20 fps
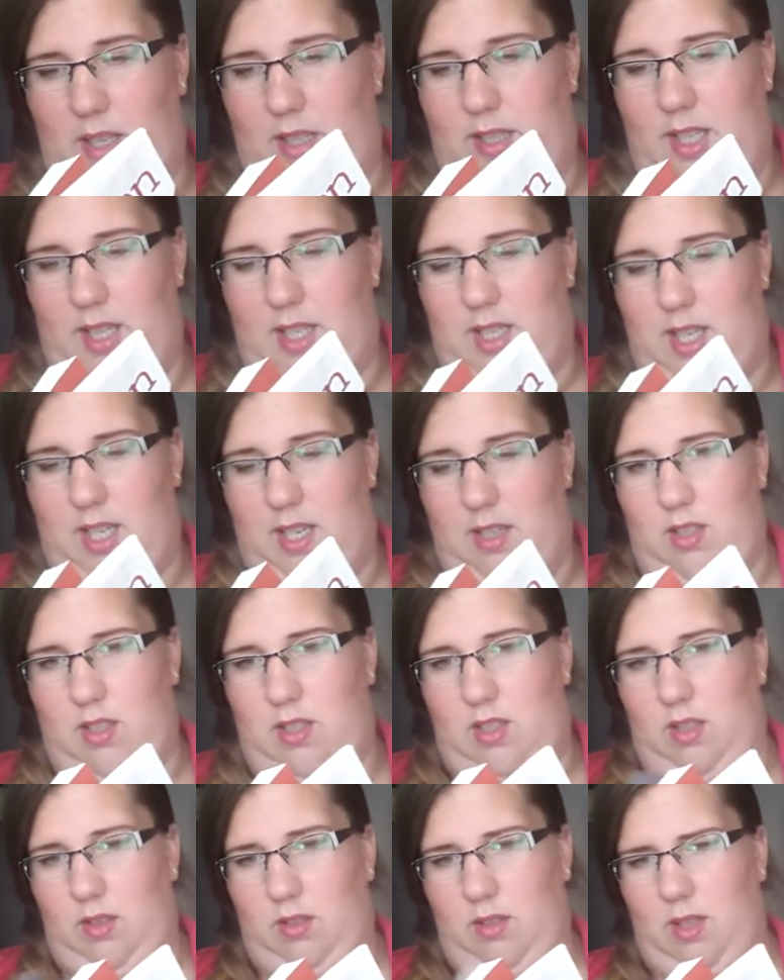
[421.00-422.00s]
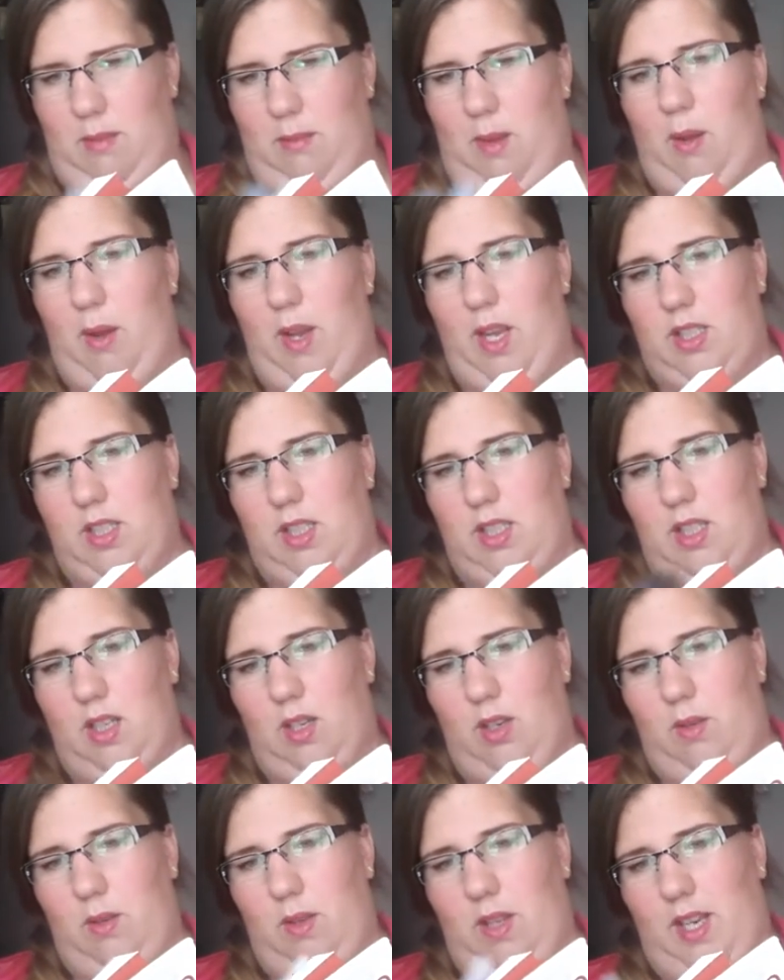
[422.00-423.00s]
Sitting down to do some. Oh, actually
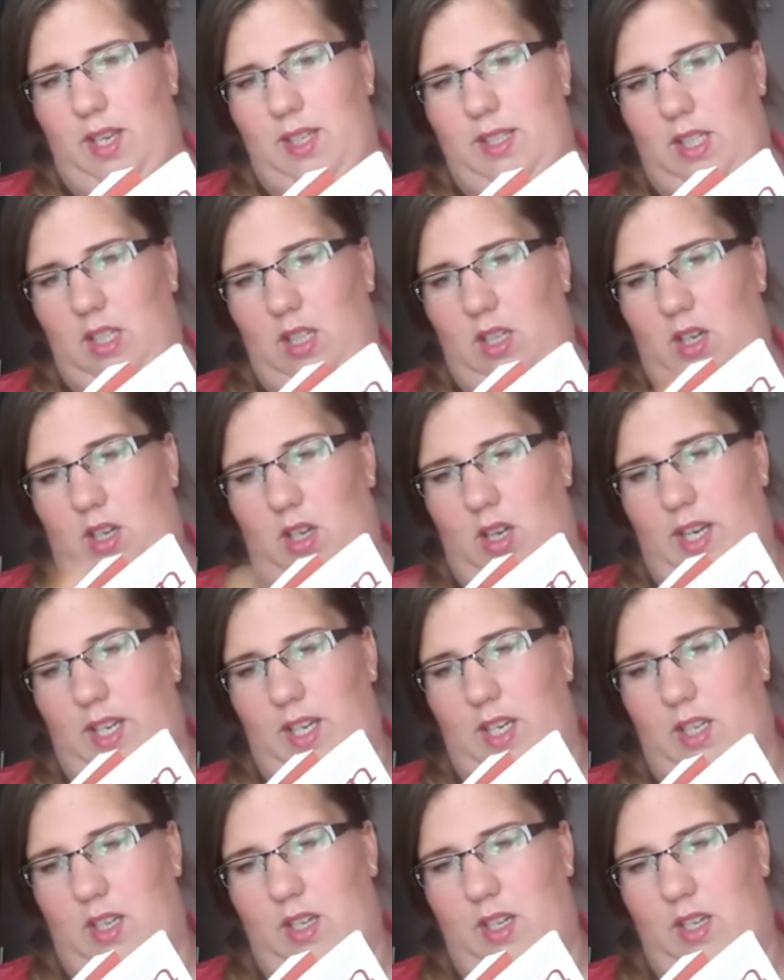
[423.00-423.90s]
no, that is a lie.